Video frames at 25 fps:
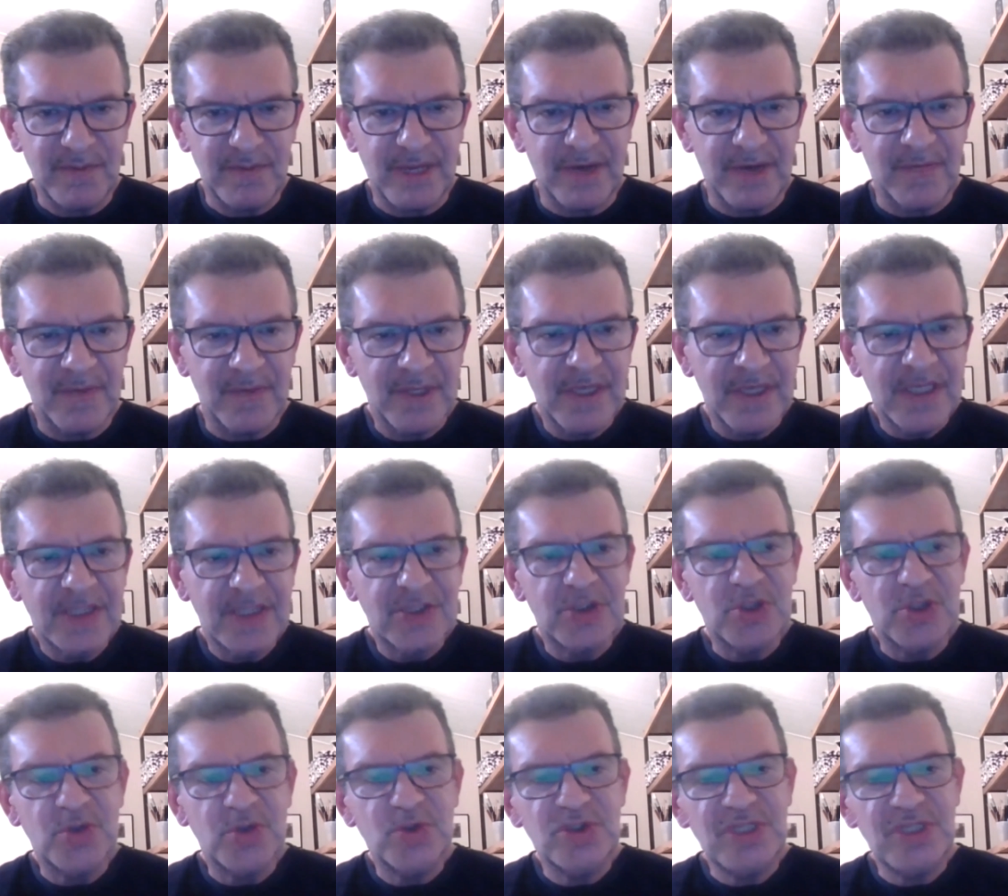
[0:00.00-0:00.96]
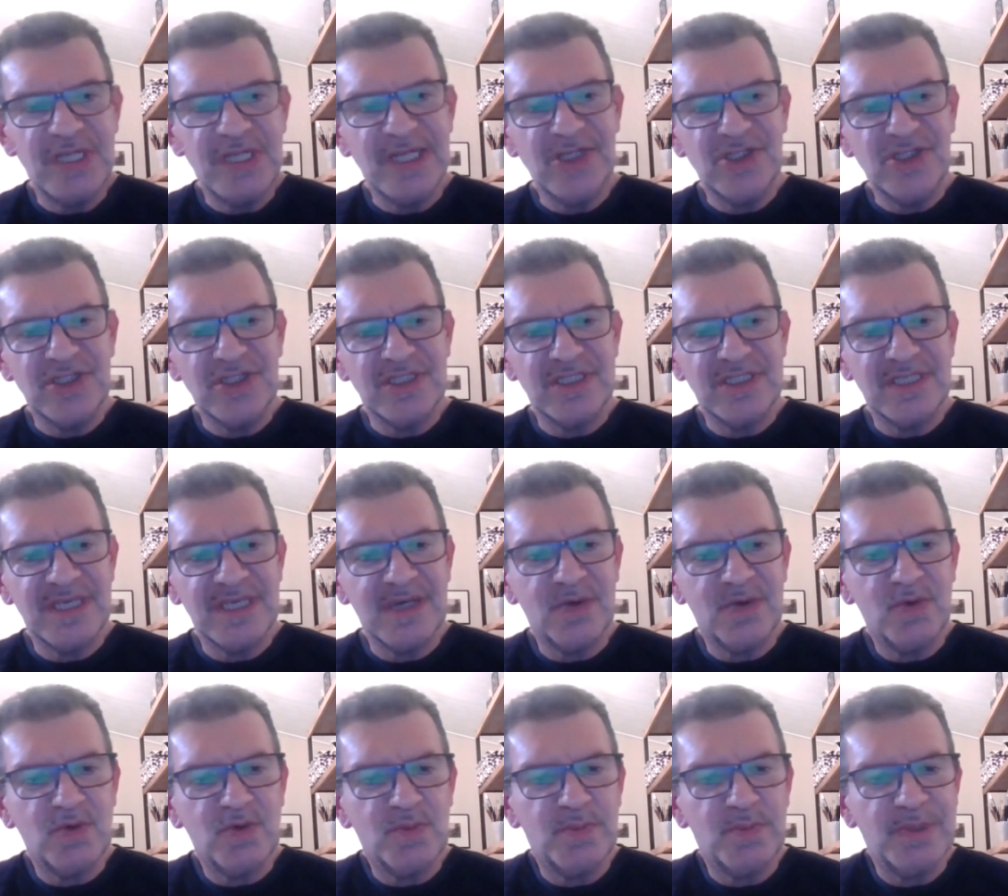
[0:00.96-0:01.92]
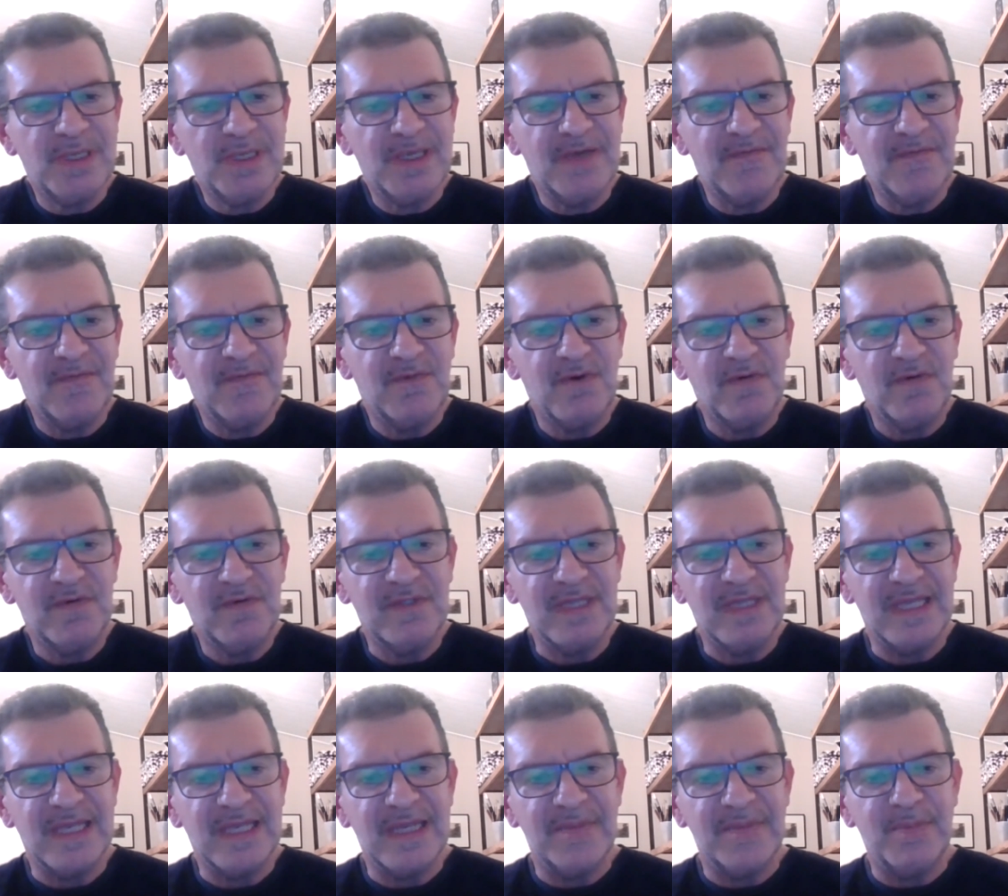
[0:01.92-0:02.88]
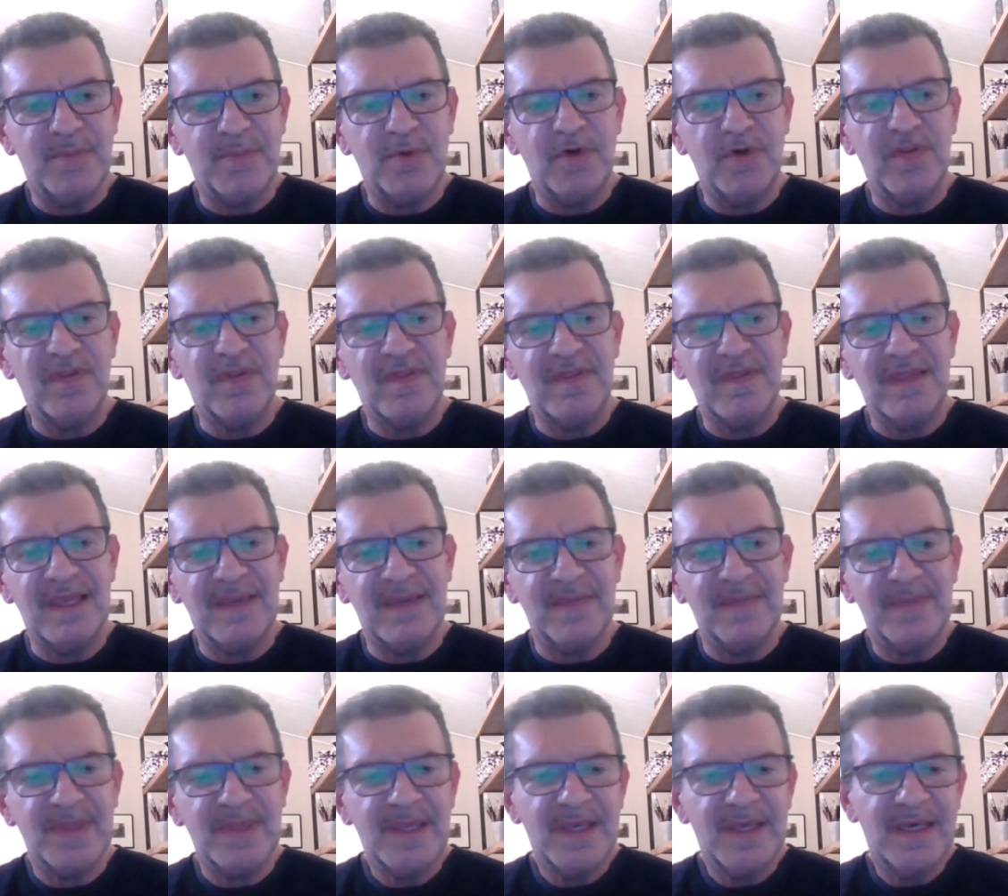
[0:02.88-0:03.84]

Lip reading: Now, due diligence there would be involved in both the